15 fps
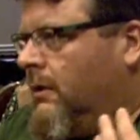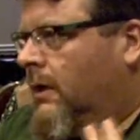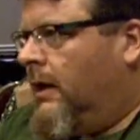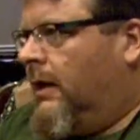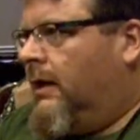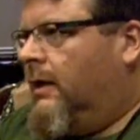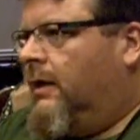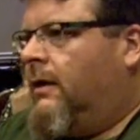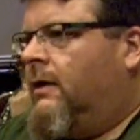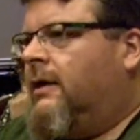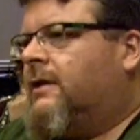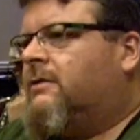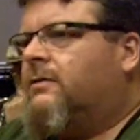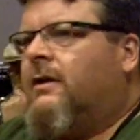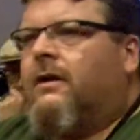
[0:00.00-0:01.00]
uh,
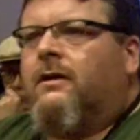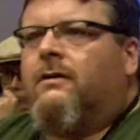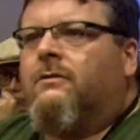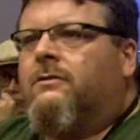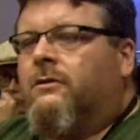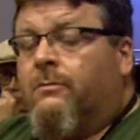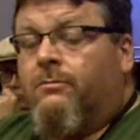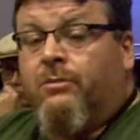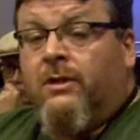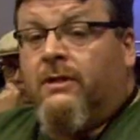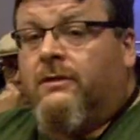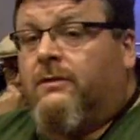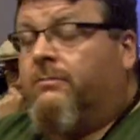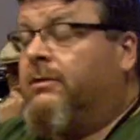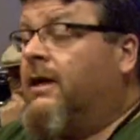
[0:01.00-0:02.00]
electronic surplus
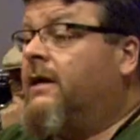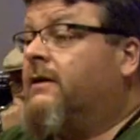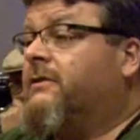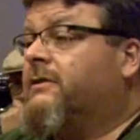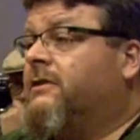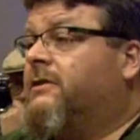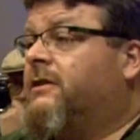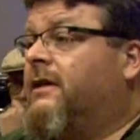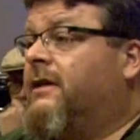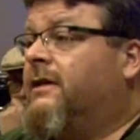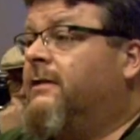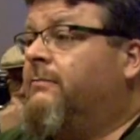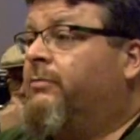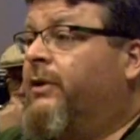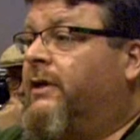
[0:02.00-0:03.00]
suppliers in
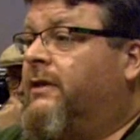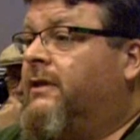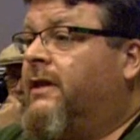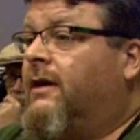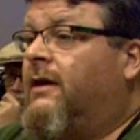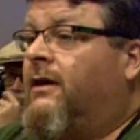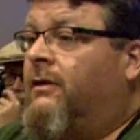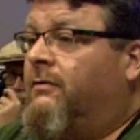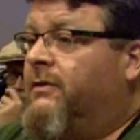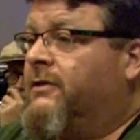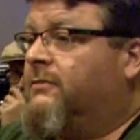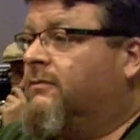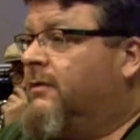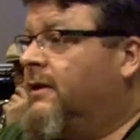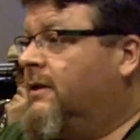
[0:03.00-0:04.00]
China, but they
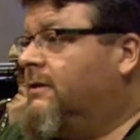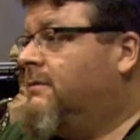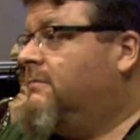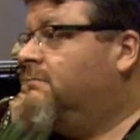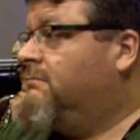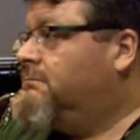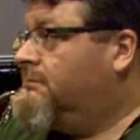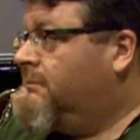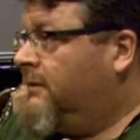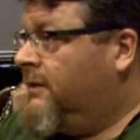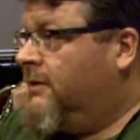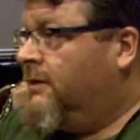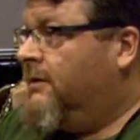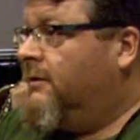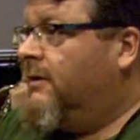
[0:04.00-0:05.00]
always want,
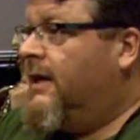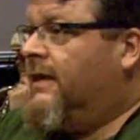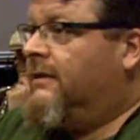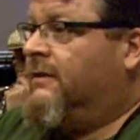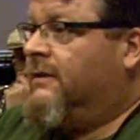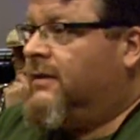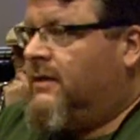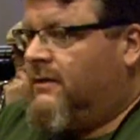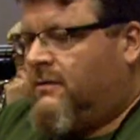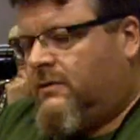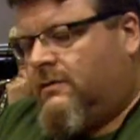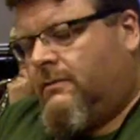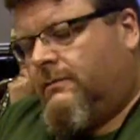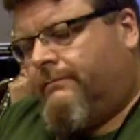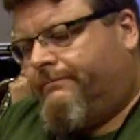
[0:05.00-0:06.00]
you know, at
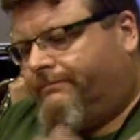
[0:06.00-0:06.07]
least,